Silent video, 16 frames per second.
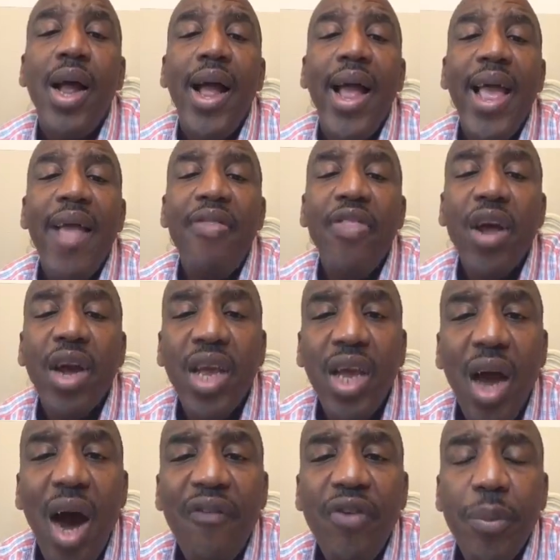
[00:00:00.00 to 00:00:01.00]
And the
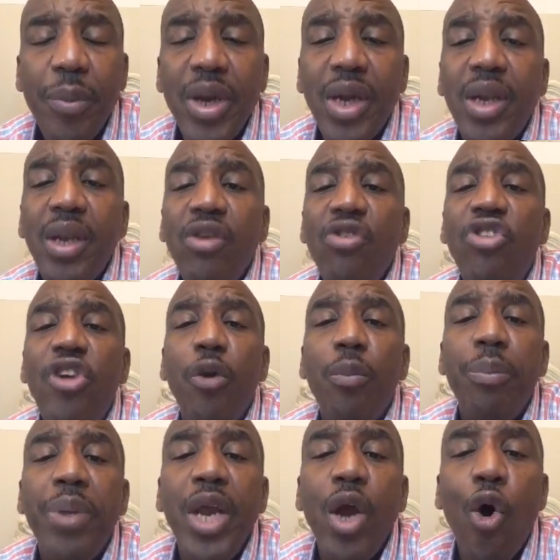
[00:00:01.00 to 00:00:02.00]
government shall
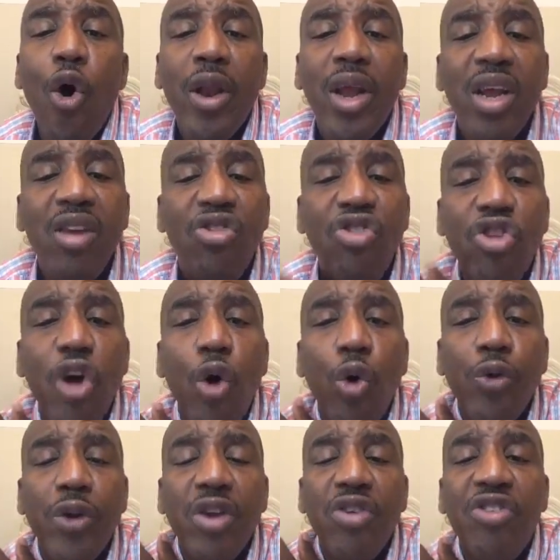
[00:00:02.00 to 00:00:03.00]
be on his
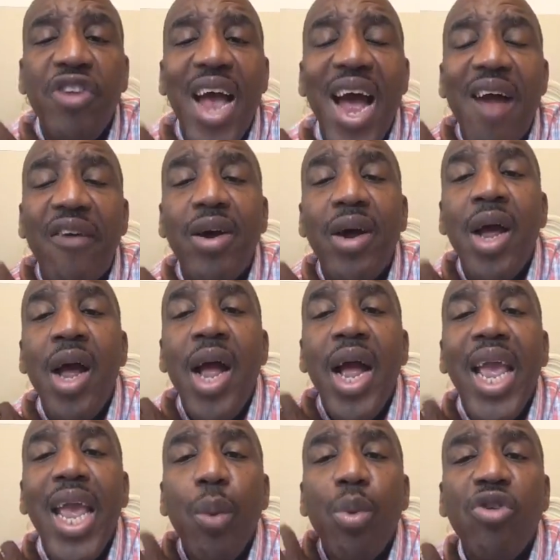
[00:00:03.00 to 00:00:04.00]
shoulders, Tara.
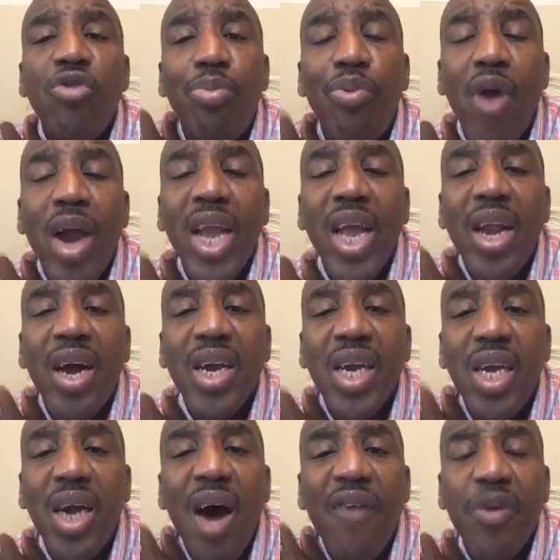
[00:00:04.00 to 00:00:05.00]
He was bringing a
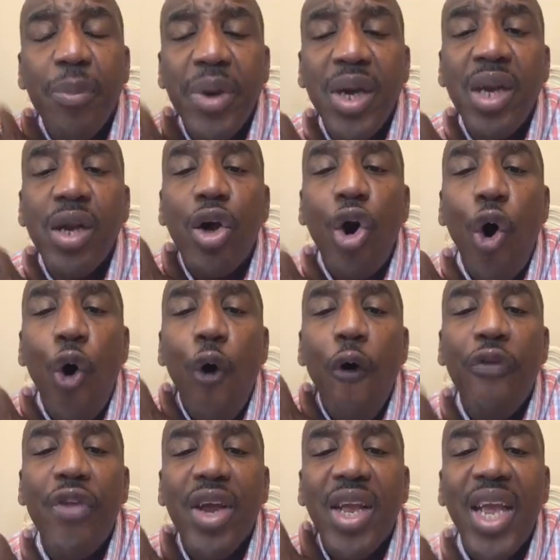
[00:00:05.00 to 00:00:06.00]
government
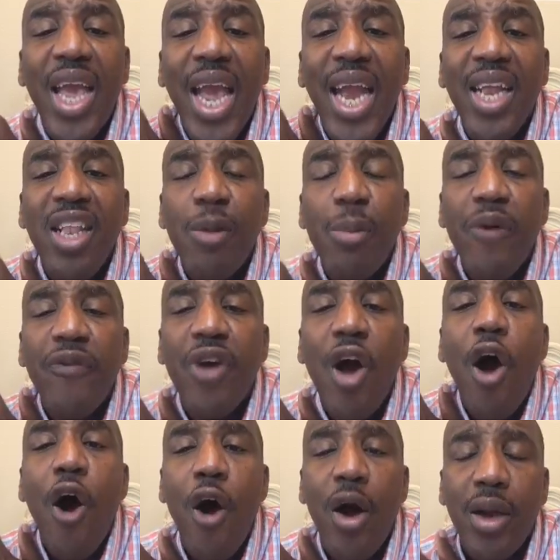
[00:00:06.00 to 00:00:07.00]
called the kingdom of
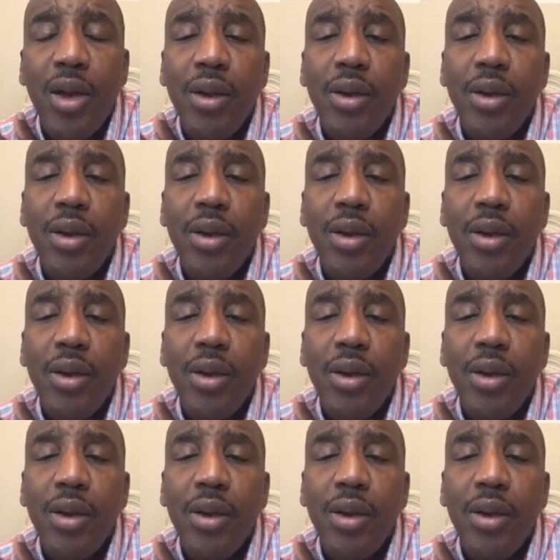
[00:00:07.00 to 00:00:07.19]
God.